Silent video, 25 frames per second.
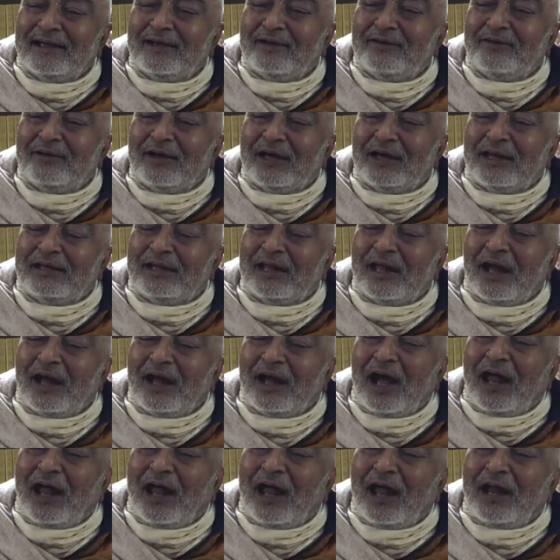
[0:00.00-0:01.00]
when the
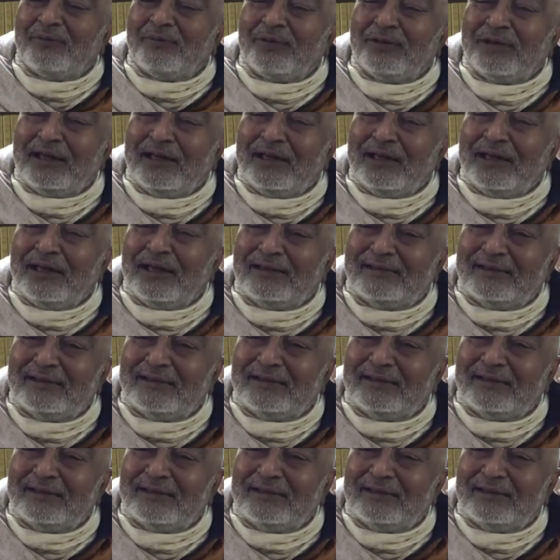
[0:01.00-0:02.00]
harmony is
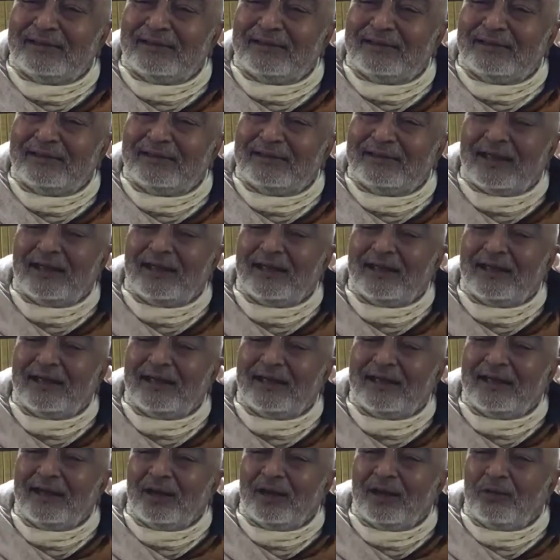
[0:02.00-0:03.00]
there.
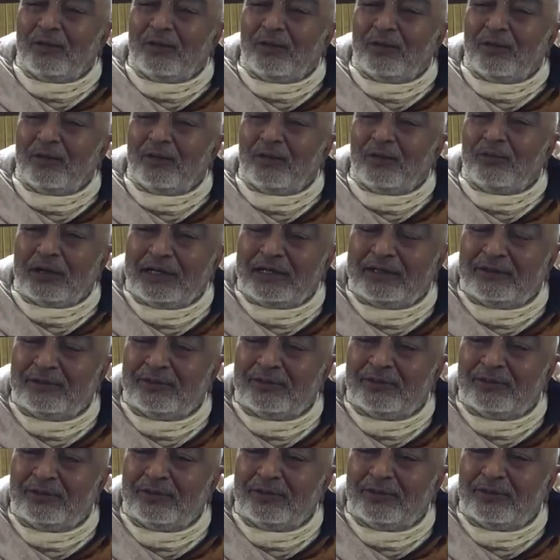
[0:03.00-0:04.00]

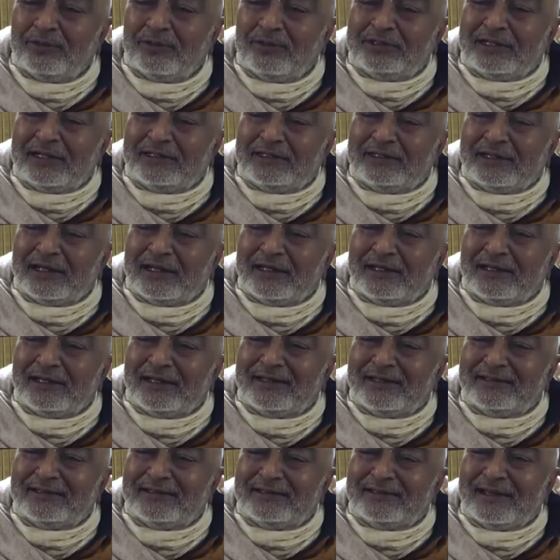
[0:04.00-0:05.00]
What is who is
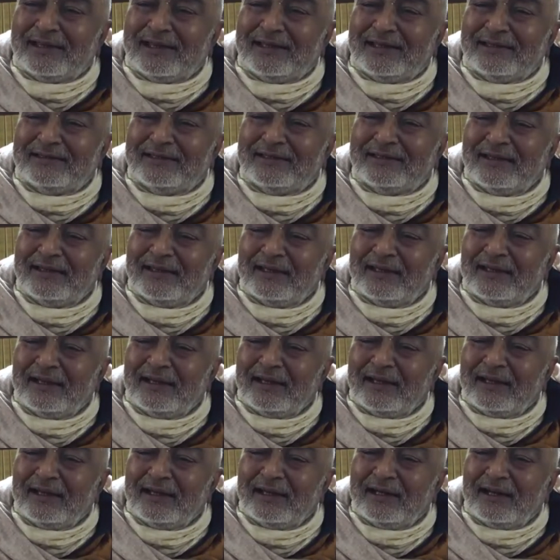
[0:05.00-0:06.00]
teaching these
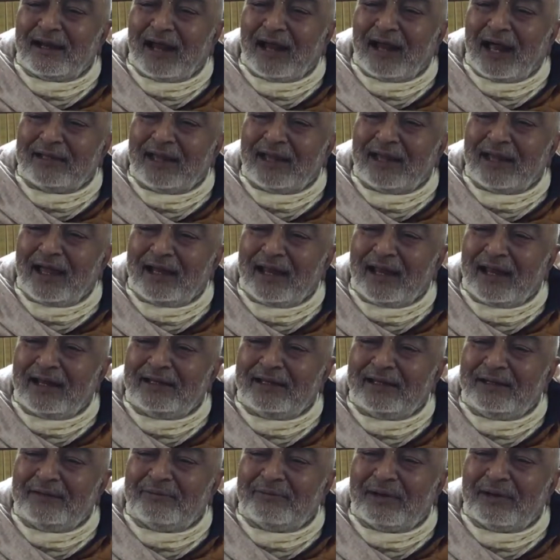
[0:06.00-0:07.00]
things?
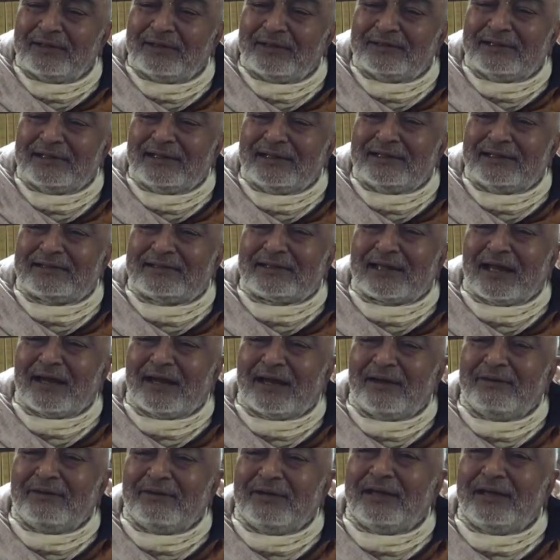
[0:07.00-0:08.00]
Radharani
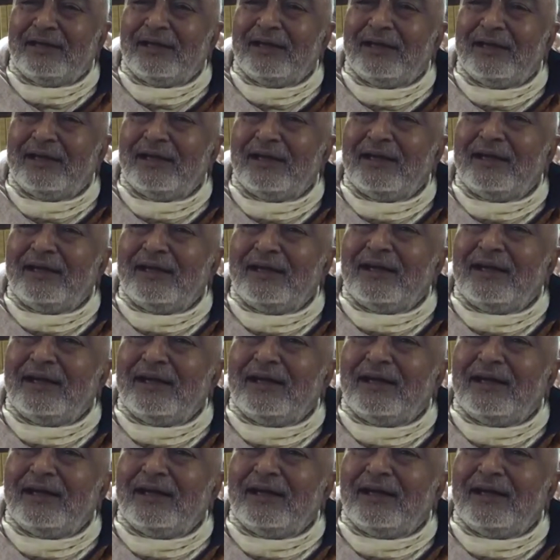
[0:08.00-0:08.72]
Mercy is coming.